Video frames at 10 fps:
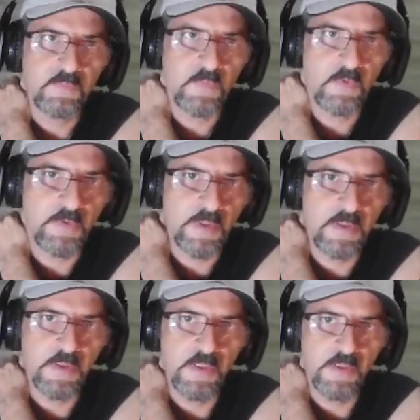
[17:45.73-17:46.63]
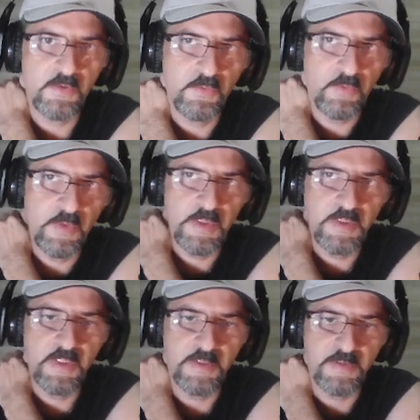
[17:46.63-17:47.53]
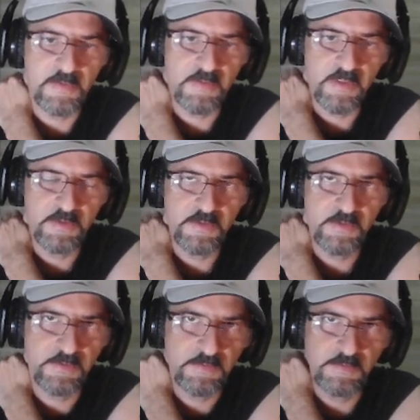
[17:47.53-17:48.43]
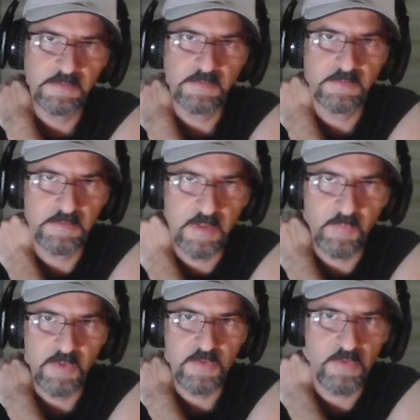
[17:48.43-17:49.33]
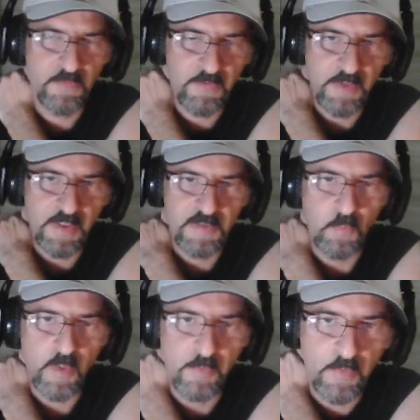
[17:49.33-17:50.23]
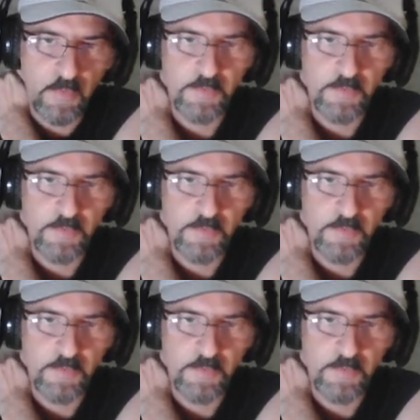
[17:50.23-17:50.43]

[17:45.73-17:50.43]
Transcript: Okay, he threw away Gutting Slash. I'm not sure if he has one more.